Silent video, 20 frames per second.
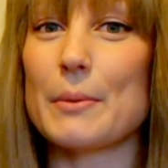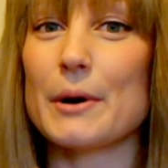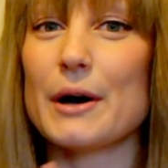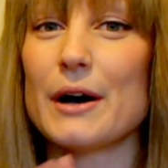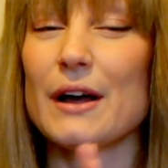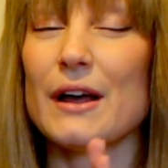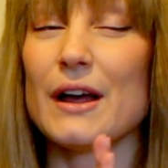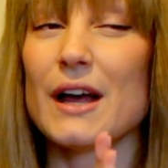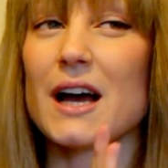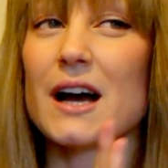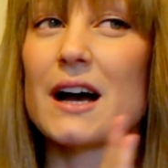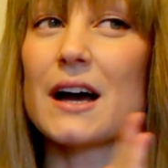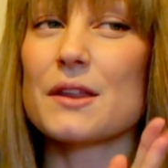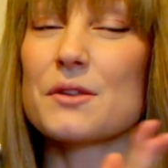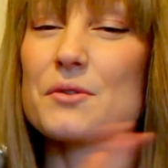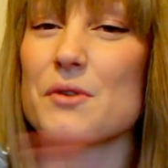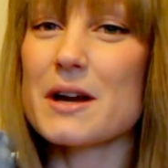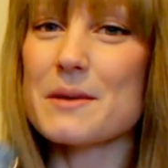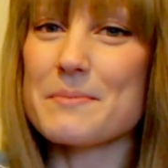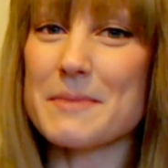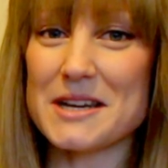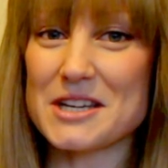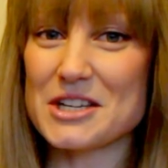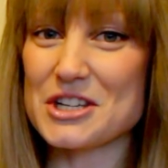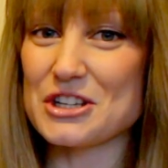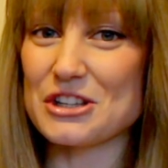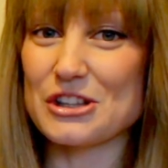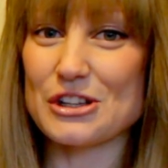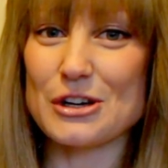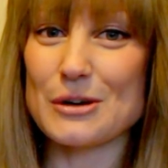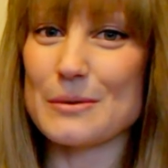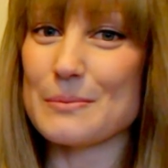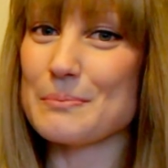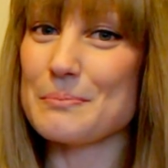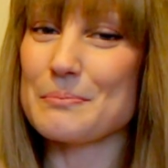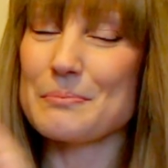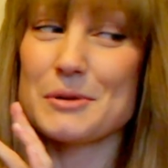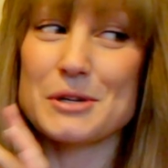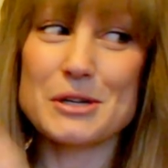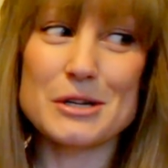But I thought I'd mention
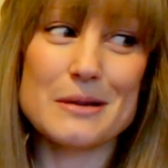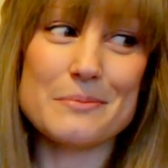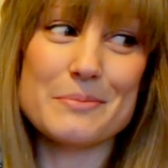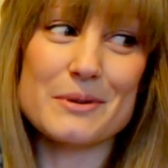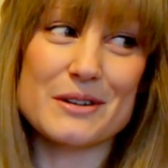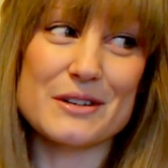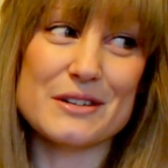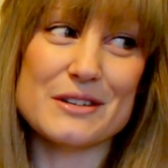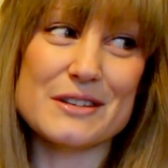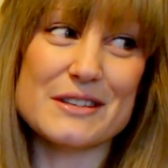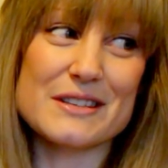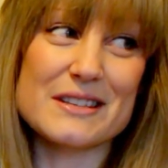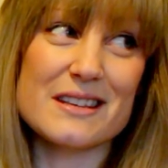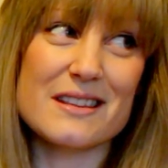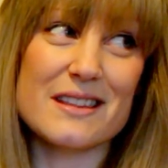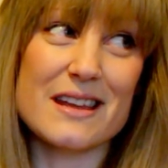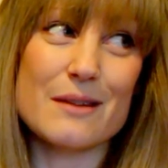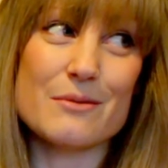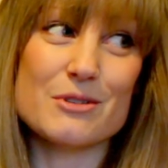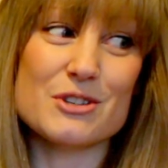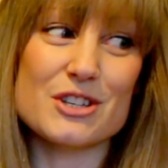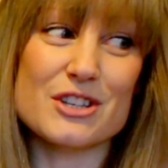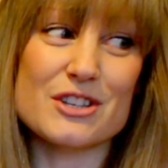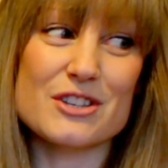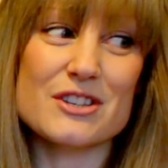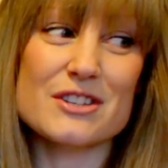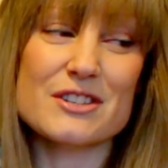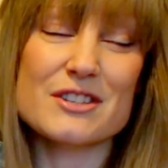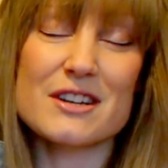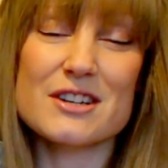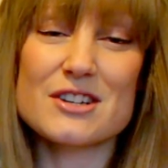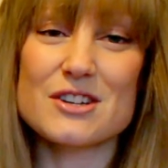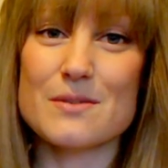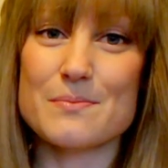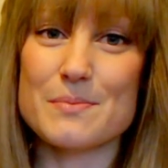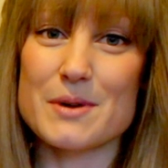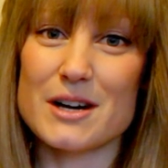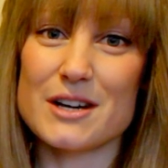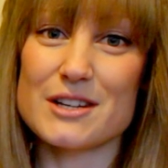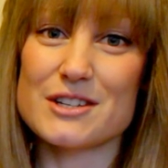them purely because they were just such a
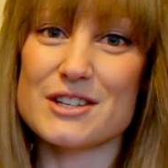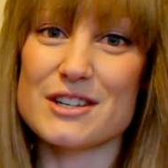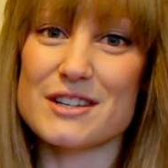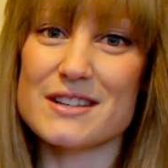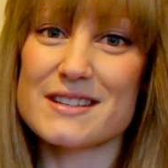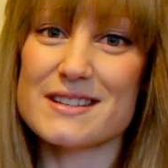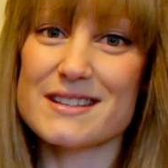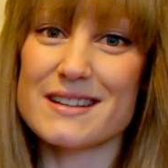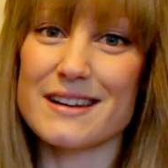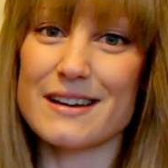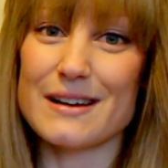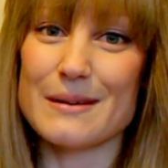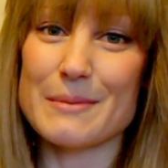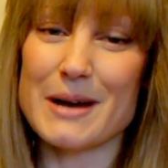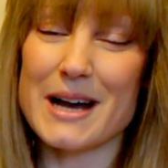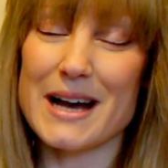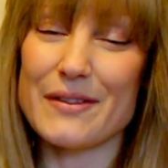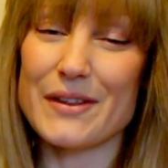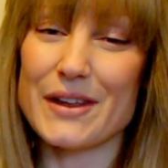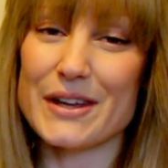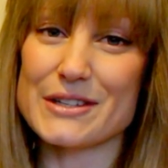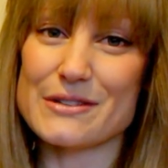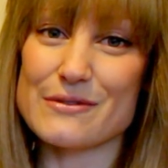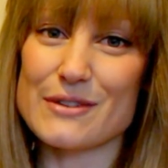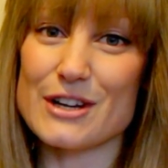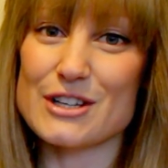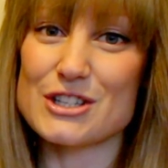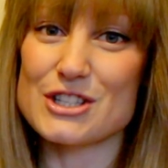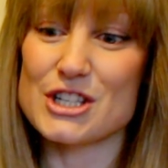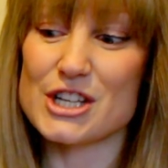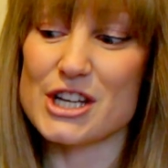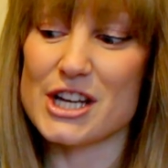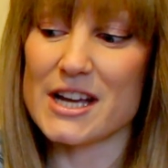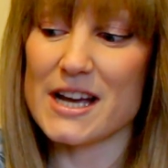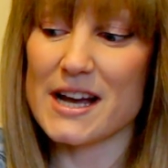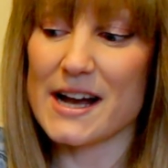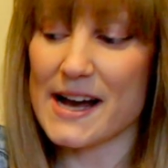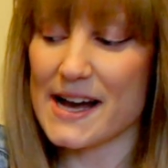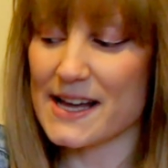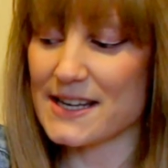good purchase at the end of last
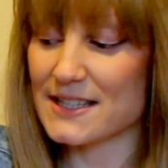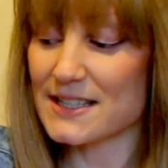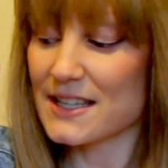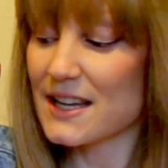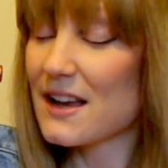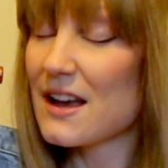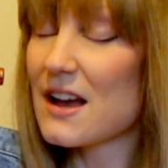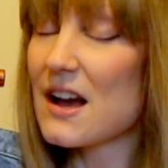year, and